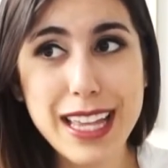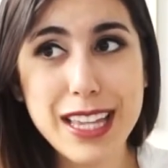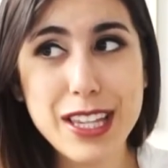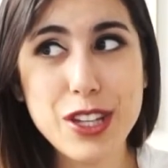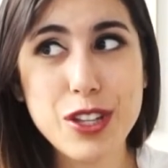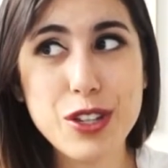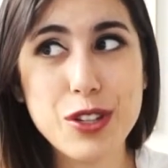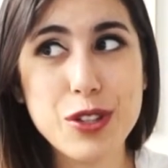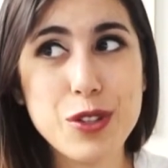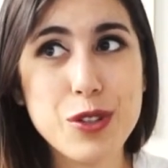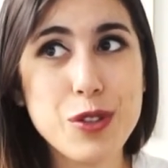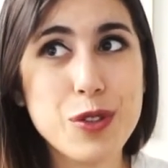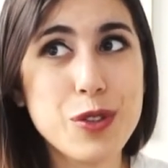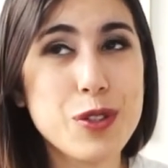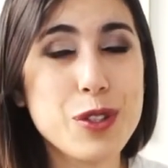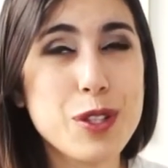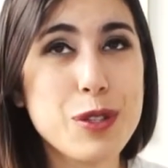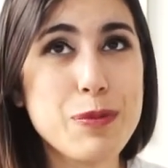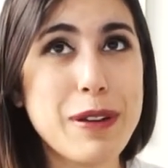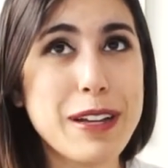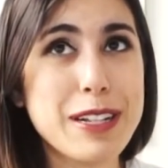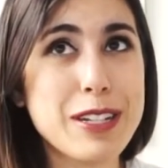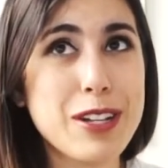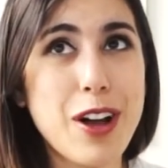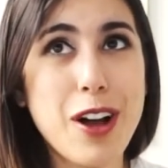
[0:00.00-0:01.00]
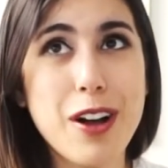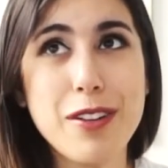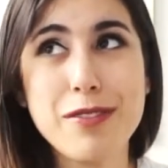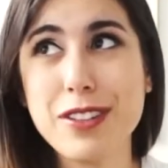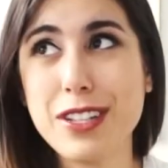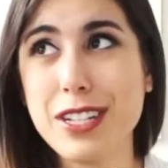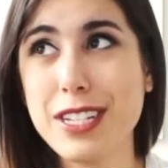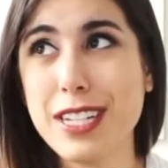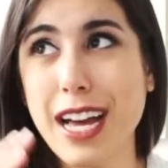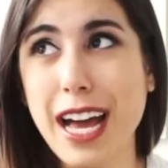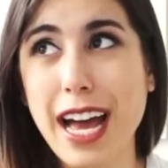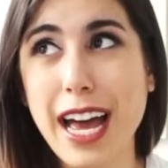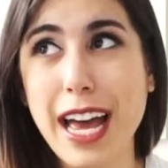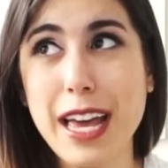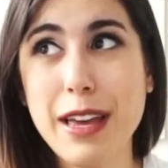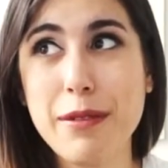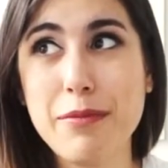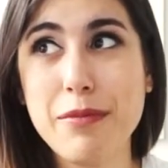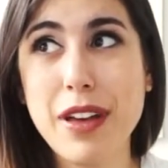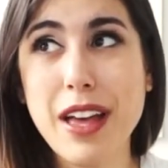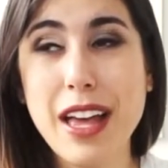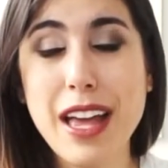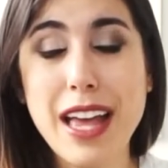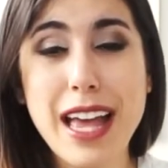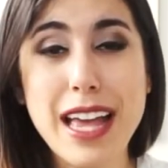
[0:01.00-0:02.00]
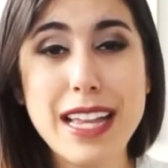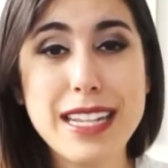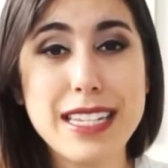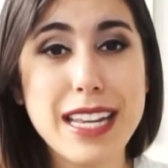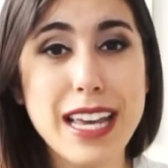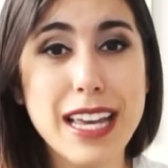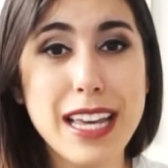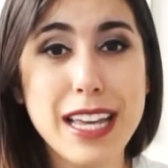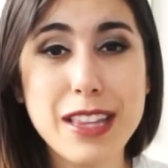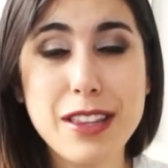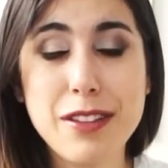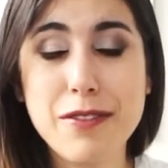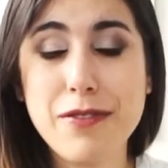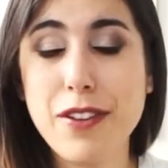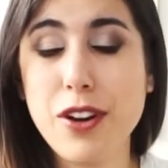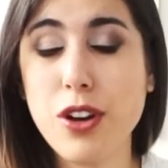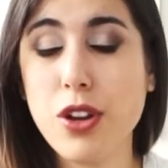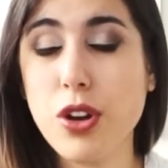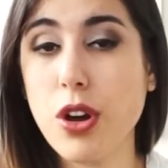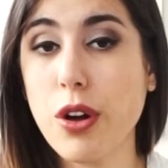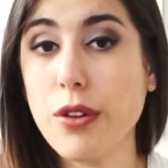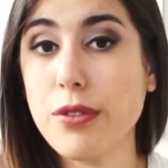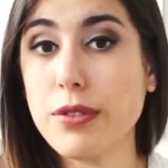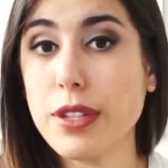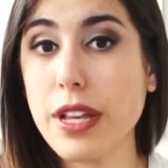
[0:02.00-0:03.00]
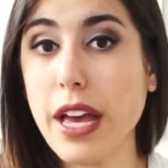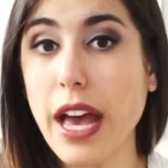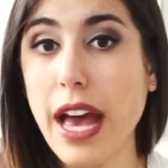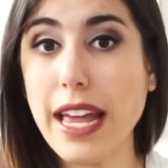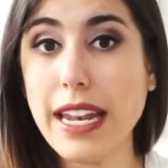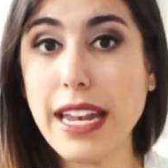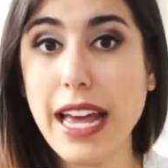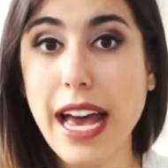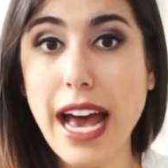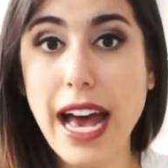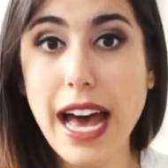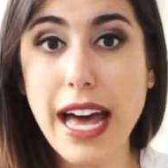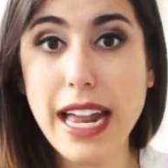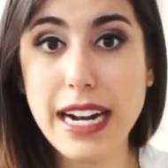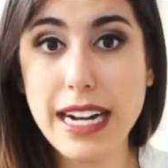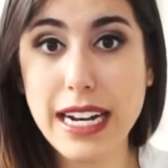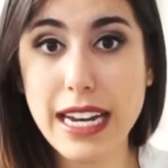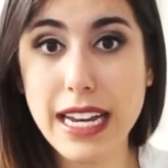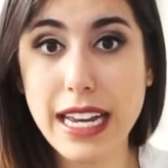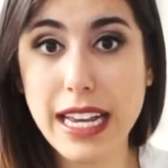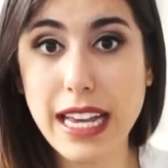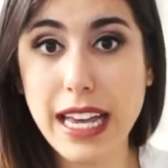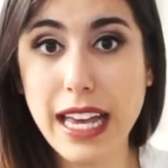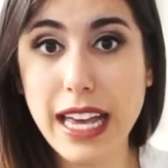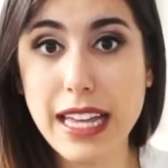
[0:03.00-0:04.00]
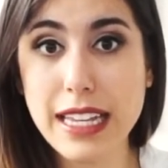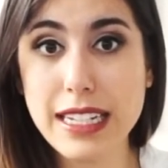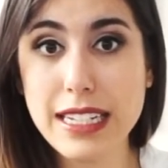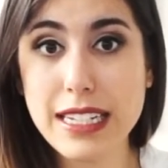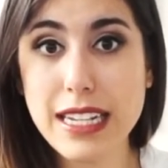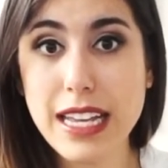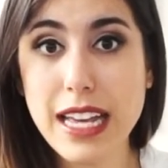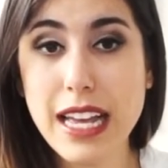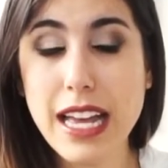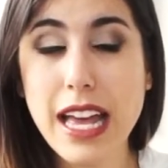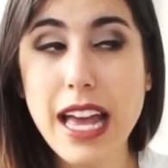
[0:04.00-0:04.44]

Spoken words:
You spent all of the time taking the photos and editing it.